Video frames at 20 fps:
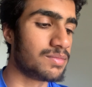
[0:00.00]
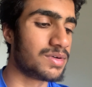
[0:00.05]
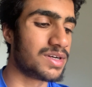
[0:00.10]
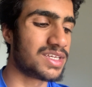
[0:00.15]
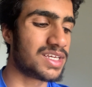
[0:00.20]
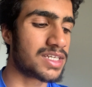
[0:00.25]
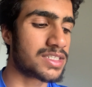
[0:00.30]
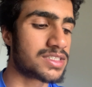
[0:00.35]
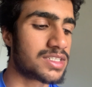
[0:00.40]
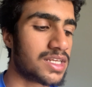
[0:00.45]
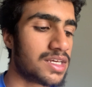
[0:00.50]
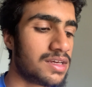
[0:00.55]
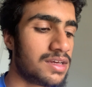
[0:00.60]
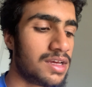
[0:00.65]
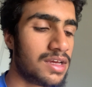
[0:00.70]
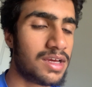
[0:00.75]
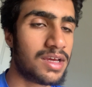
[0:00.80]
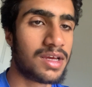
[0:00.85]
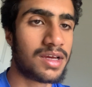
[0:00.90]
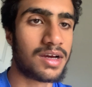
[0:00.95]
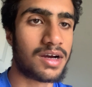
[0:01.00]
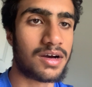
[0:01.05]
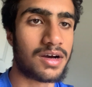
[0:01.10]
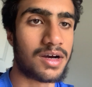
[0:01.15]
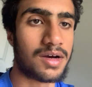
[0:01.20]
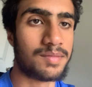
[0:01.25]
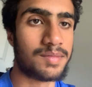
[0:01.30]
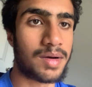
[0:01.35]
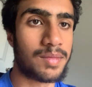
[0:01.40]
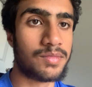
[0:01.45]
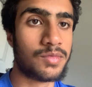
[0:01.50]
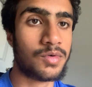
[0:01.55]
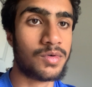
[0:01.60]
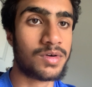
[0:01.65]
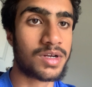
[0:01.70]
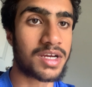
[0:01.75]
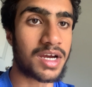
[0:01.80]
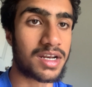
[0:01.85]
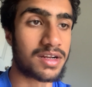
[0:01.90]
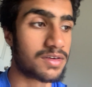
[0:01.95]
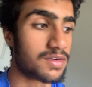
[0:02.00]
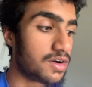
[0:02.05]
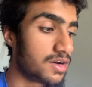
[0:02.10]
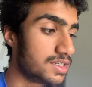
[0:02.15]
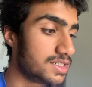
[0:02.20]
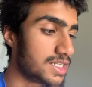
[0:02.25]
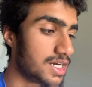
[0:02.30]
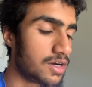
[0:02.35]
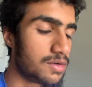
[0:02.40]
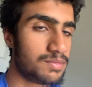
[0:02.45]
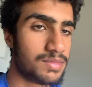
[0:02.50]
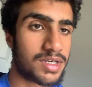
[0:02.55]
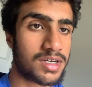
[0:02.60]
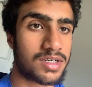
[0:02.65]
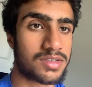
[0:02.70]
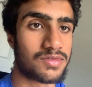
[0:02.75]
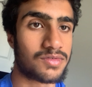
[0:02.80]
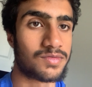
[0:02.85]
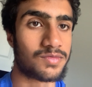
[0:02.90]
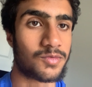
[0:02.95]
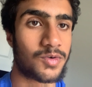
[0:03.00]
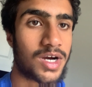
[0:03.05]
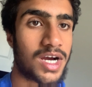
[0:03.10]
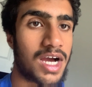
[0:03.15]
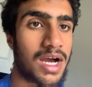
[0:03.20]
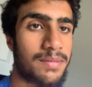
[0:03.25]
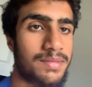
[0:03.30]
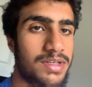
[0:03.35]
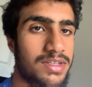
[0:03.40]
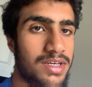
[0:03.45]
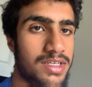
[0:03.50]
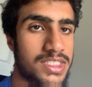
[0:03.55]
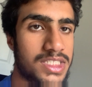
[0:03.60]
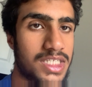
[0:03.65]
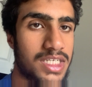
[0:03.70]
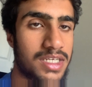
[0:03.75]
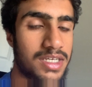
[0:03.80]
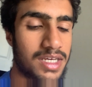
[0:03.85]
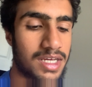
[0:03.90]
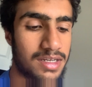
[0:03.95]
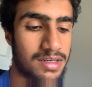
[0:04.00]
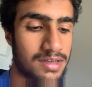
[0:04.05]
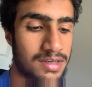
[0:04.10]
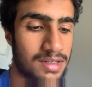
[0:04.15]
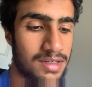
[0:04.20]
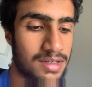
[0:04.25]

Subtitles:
But yesterday, my mood kind of got down because of what happened yesterday, and